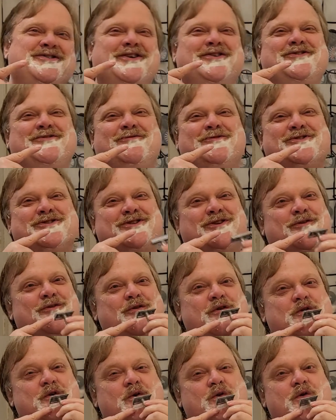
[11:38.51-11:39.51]
Those were so
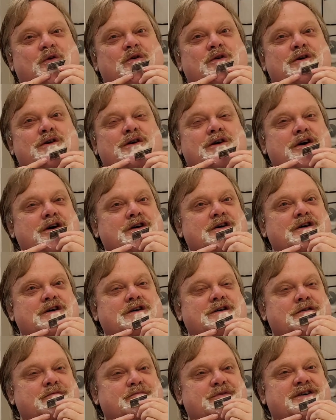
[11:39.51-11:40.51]
cool.
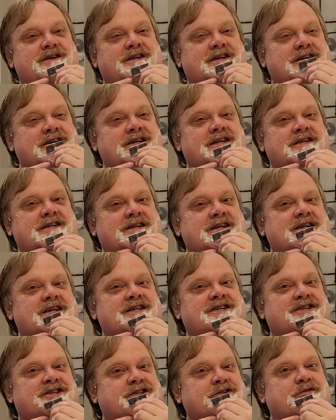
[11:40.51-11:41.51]
But
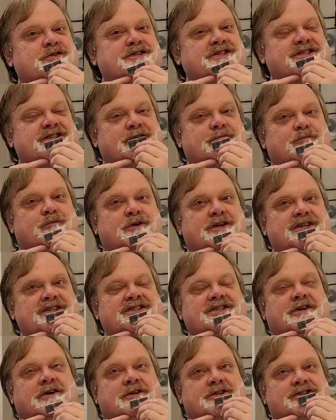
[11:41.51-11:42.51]
in doing some
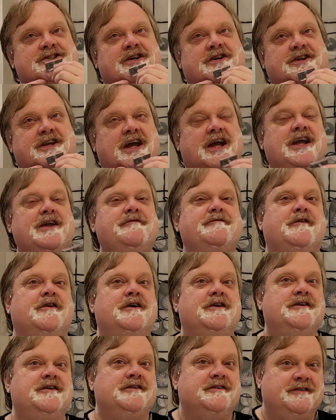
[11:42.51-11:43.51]
research on
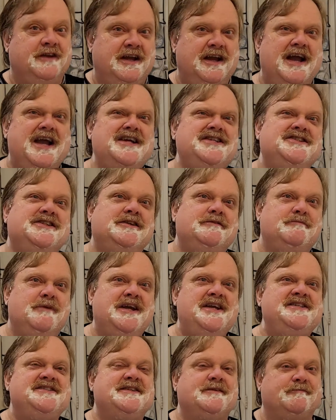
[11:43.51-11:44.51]
Avon, they actually
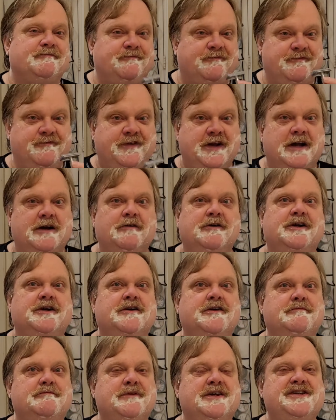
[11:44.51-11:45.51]
made some very
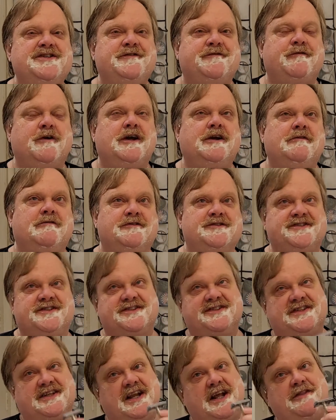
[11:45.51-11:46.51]
good men's
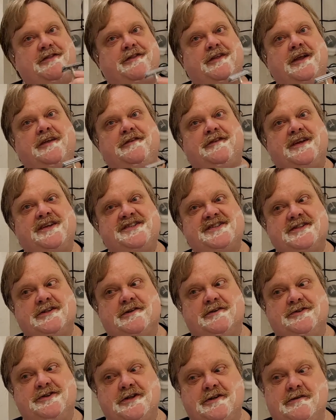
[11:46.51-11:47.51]
fragrances. And I think they
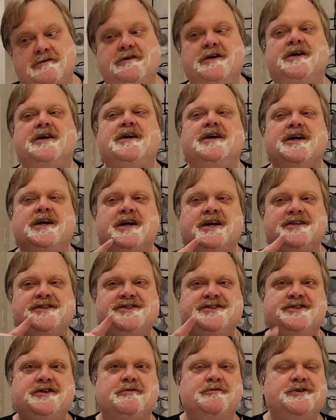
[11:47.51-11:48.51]
still do. And
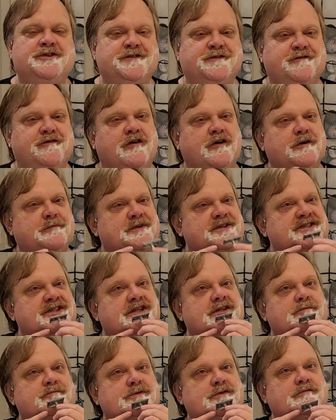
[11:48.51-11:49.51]
so does
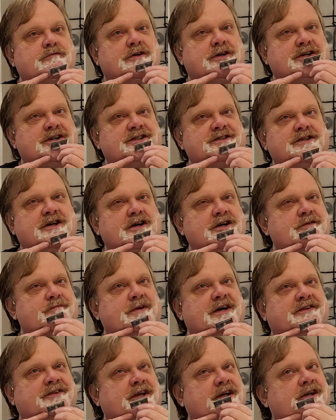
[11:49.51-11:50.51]
Pharmacy. But we're going to talk
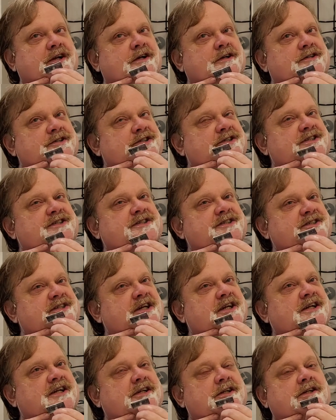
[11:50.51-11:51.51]
about that here in just a
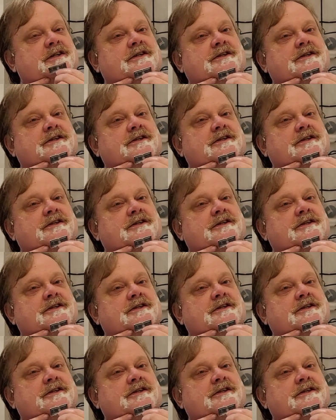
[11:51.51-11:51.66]
second.